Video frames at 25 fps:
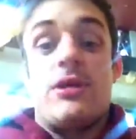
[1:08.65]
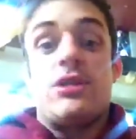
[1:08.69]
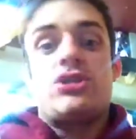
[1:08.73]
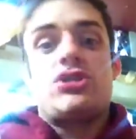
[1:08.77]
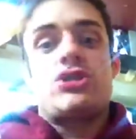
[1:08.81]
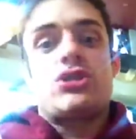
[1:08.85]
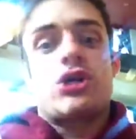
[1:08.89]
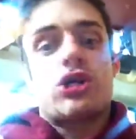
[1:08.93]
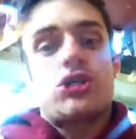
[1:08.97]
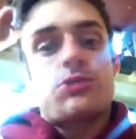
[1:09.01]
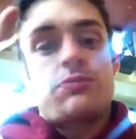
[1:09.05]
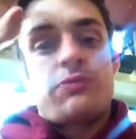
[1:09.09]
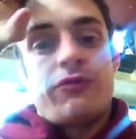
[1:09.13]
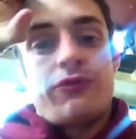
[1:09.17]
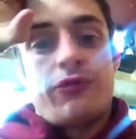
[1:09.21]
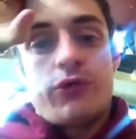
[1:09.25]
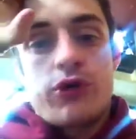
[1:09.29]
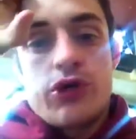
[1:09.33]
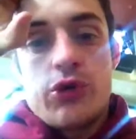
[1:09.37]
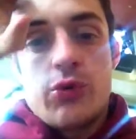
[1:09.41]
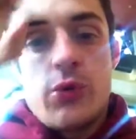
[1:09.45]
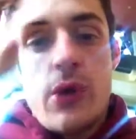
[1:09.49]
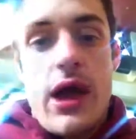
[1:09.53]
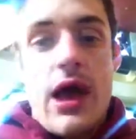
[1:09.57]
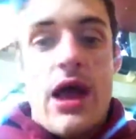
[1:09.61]
It starts before
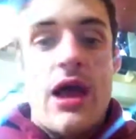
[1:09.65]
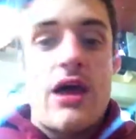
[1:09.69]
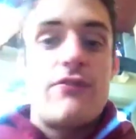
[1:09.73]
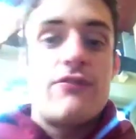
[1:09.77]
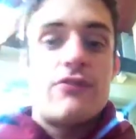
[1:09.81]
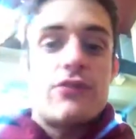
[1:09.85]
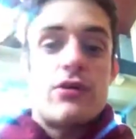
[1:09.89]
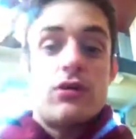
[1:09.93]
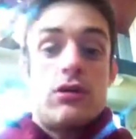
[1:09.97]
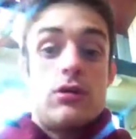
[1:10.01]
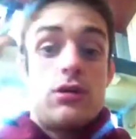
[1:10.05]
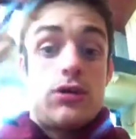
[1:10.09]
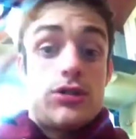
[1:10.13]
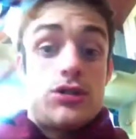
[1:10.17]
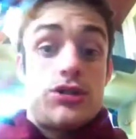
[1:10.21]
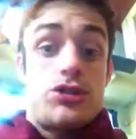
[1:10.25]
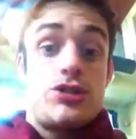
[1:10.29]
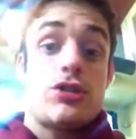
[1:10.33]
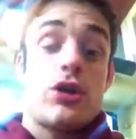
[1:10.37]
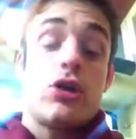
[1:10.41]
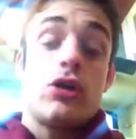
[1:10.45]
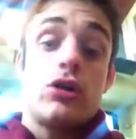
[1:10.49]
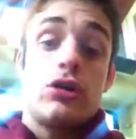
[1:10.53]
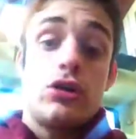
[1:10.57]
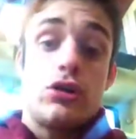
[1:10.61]
you ever
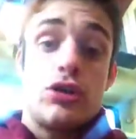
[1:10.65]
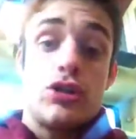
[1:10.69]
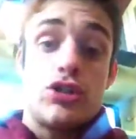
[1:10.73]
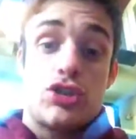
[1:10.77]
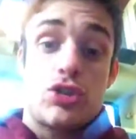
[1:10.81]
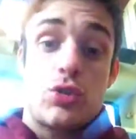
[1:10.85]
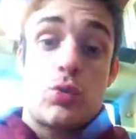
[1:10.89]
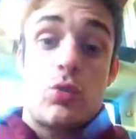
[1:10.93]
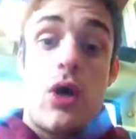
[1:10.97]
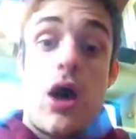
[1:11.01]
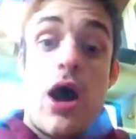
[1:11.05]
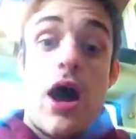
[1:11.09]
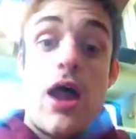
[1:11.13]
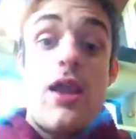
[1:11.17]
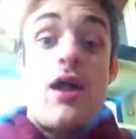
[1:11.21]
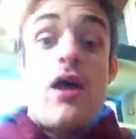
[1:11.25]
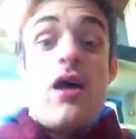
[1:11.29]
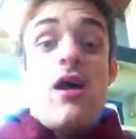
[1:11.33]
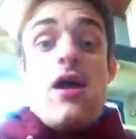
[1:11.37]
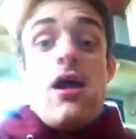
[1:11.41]
start the squat.